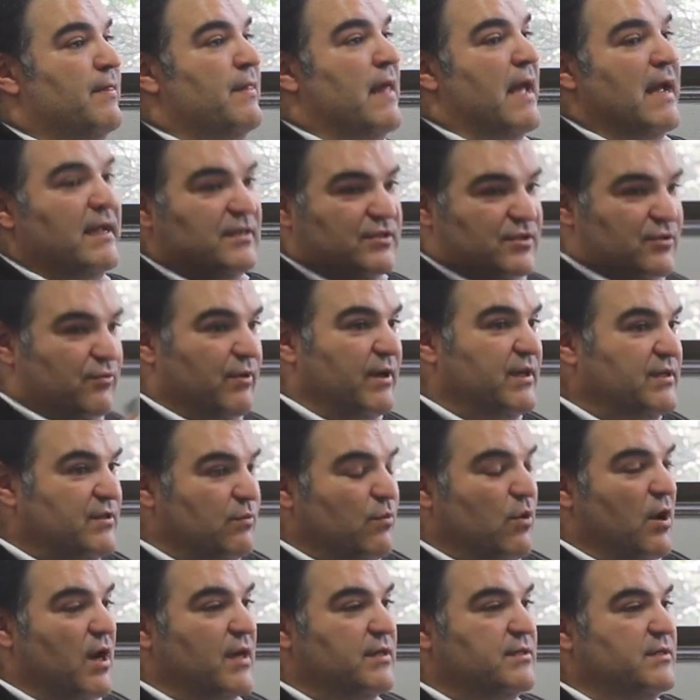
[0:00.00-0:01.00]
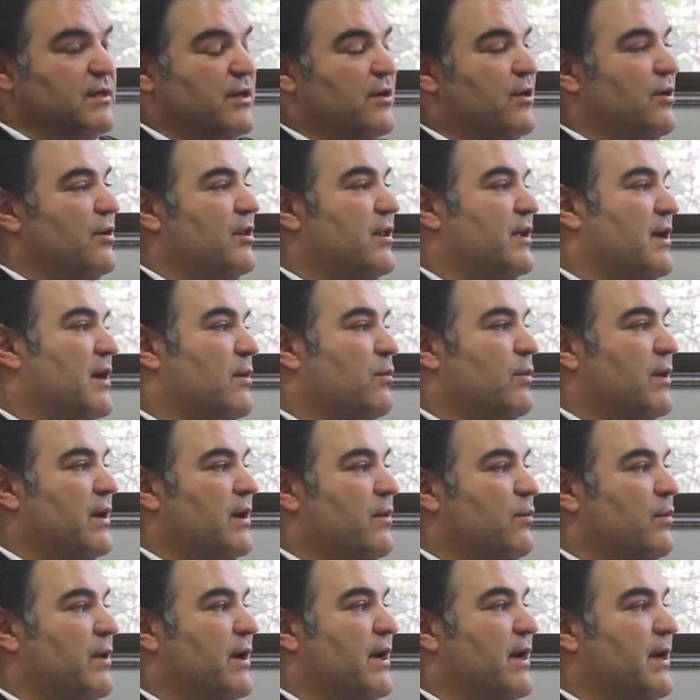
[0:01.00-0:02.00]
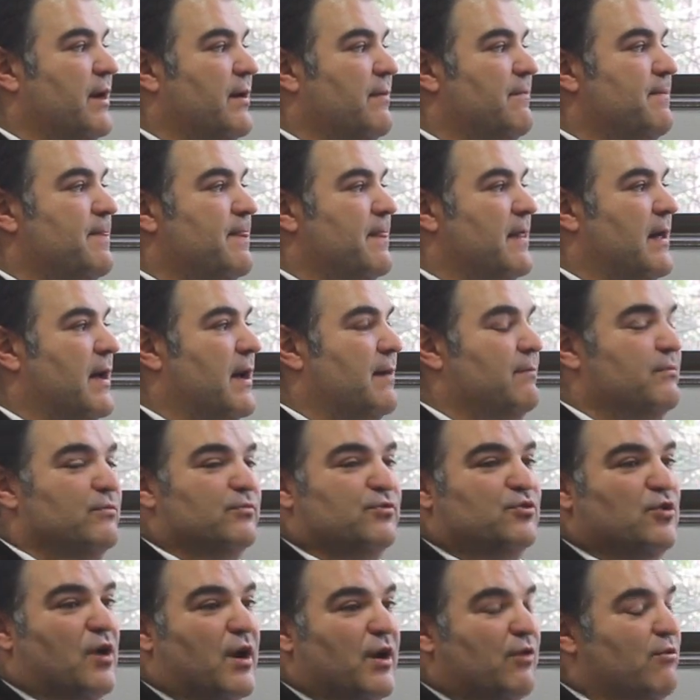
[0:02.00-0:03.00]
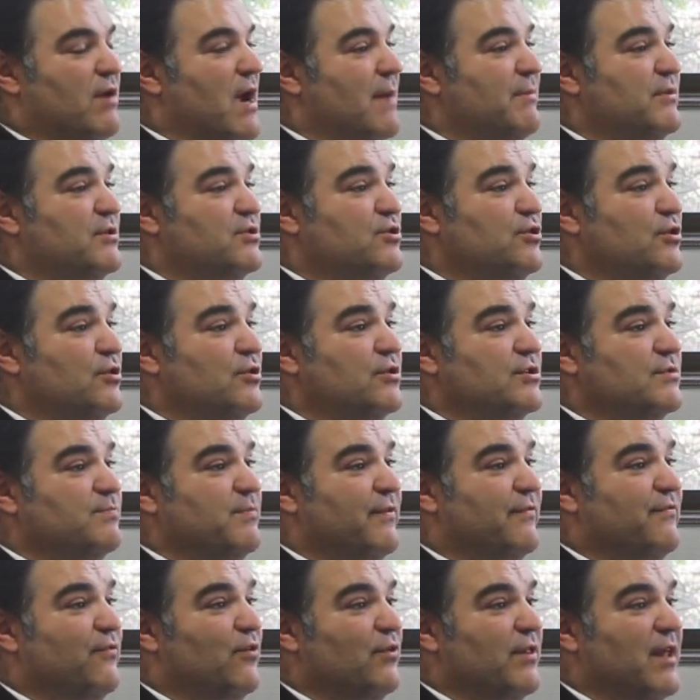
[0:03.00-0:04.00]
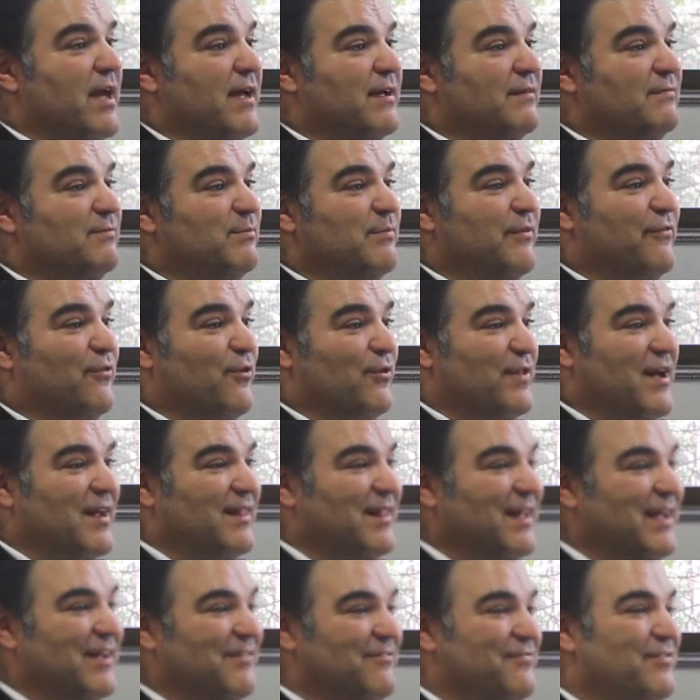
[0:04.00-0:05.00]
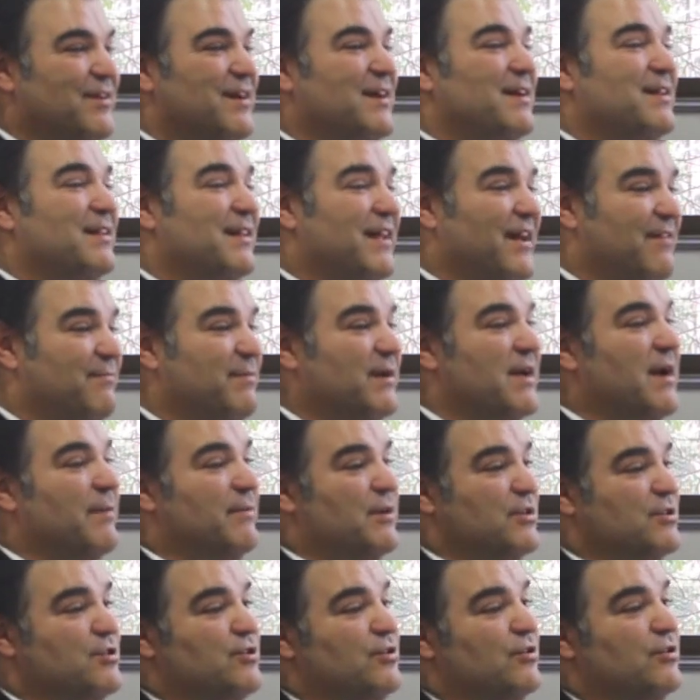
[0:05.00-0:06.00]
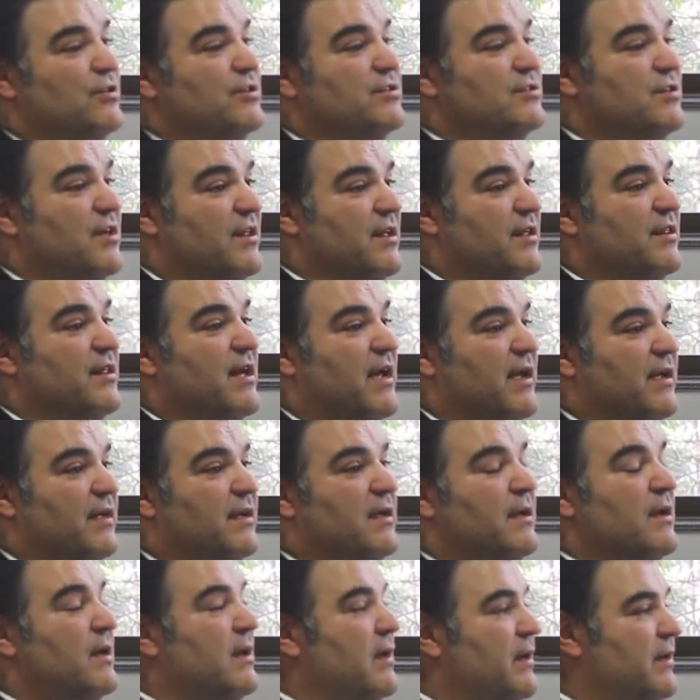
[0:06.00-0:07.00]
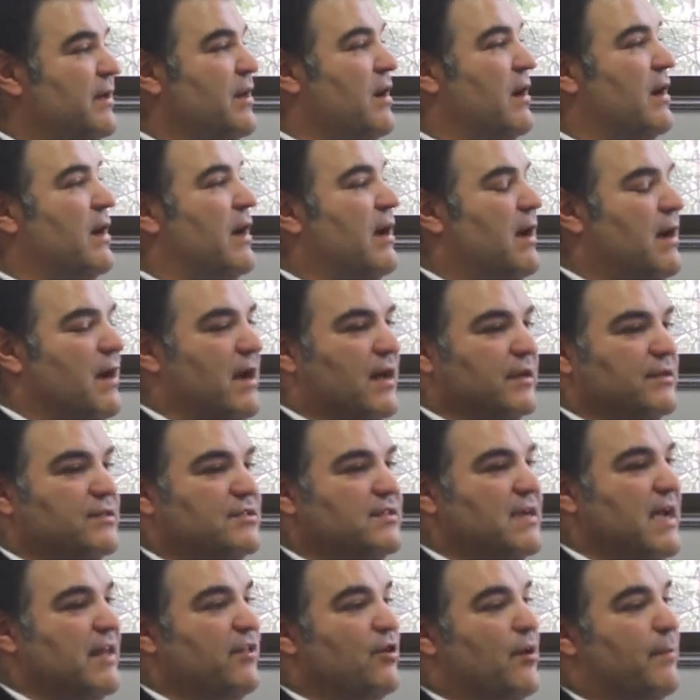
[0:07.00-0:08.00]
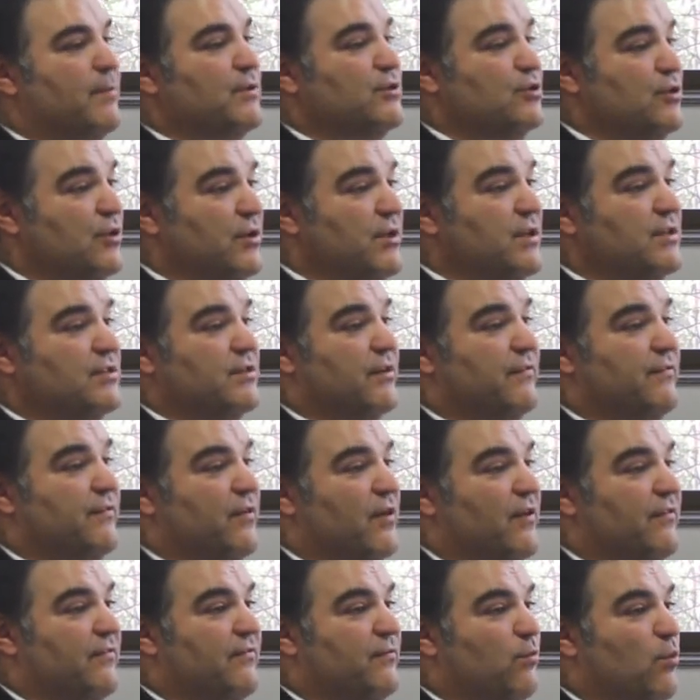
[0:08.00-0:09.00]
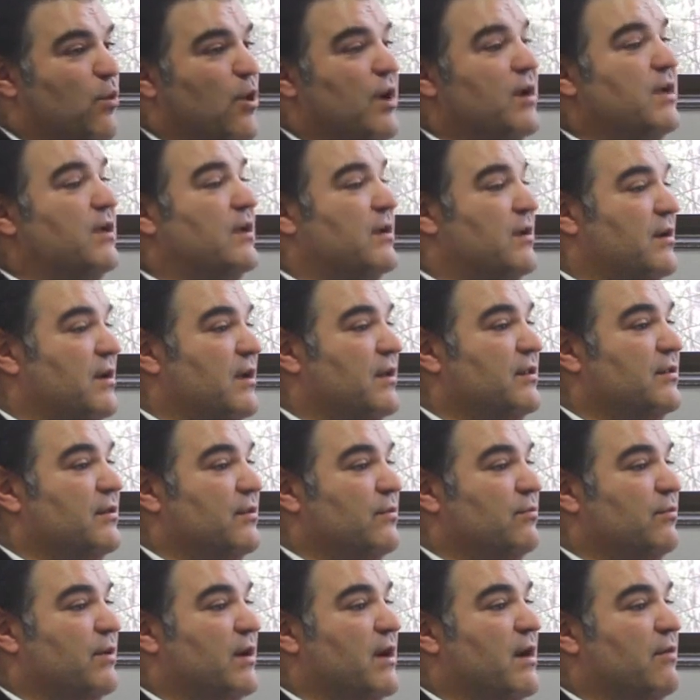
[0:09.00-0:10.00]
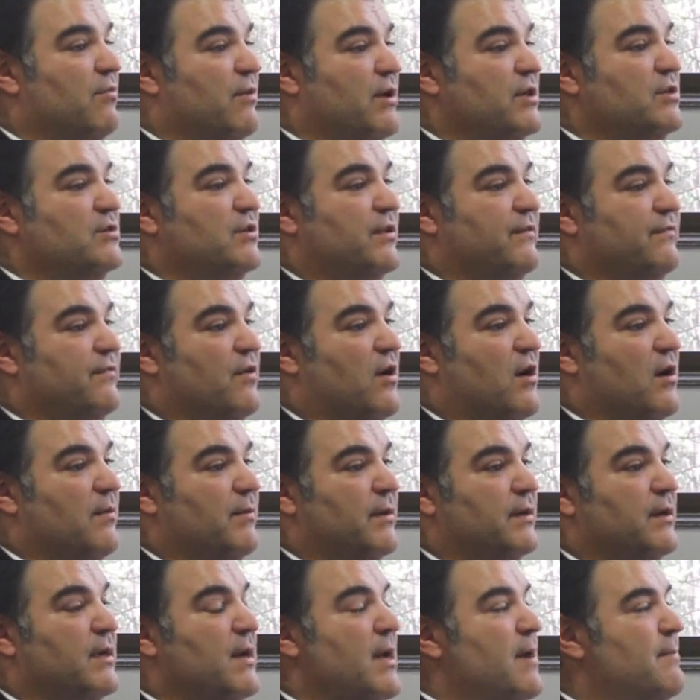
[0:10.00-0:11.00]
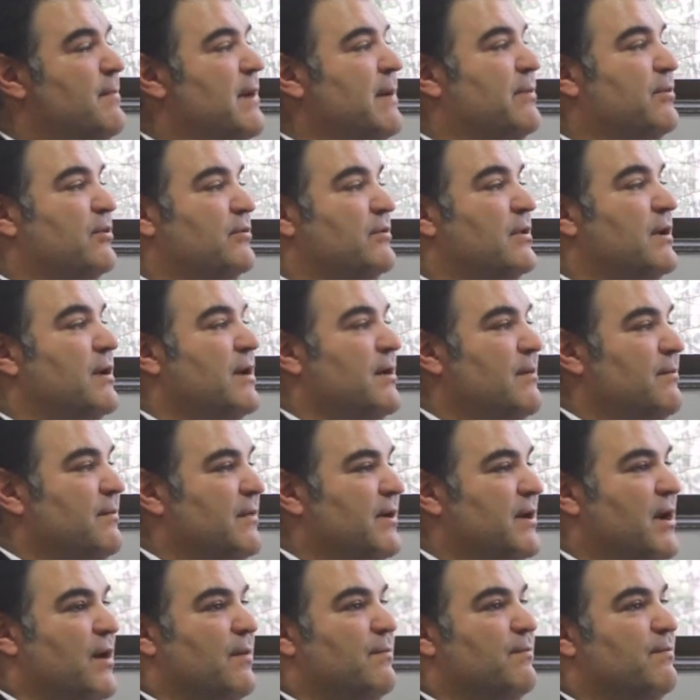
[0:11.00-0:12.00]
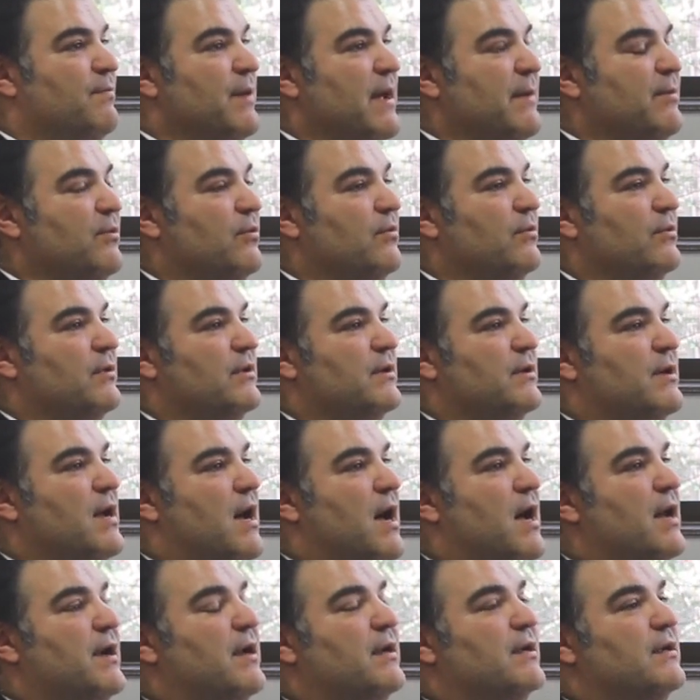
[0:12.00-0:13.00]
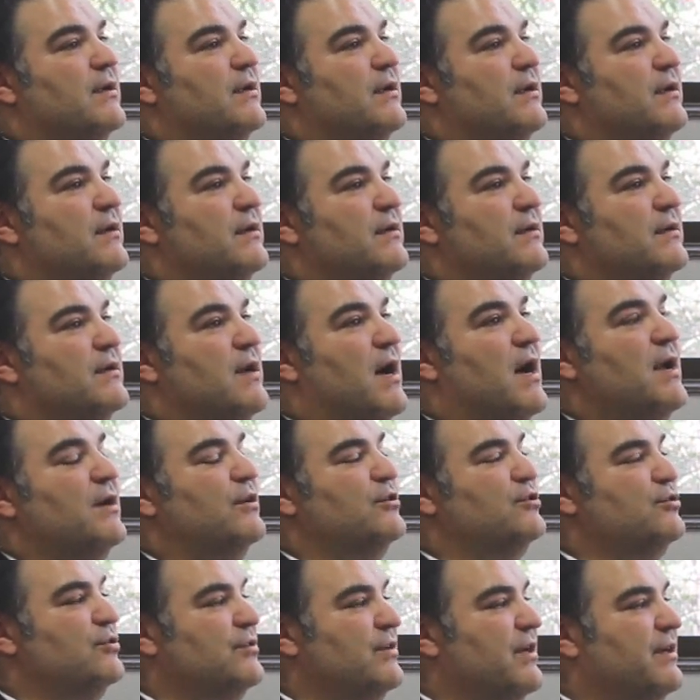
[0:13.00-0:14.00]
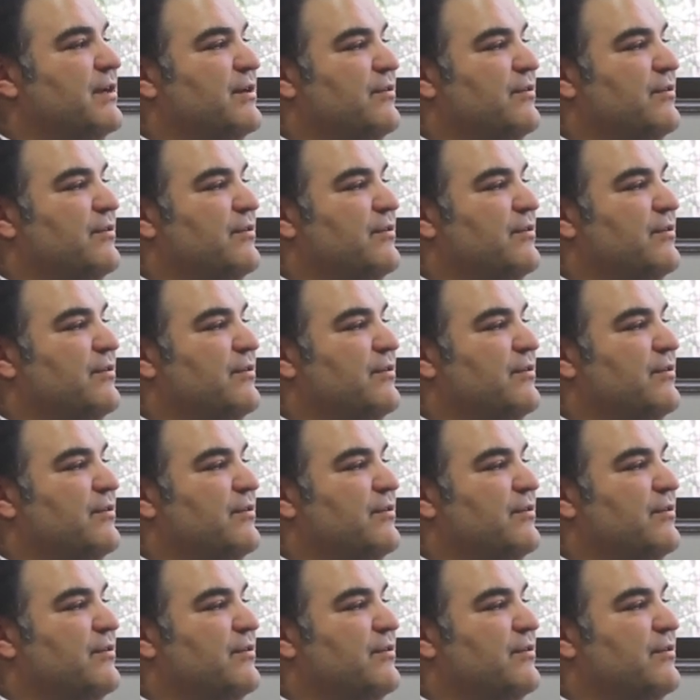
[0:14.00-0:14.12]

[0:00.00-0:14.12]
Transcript: hence the reason why I said earlier we're trying to grab the students before they leave becoming a student, so that they understand the opportunities of working in a regional environment. People can't and shouldn't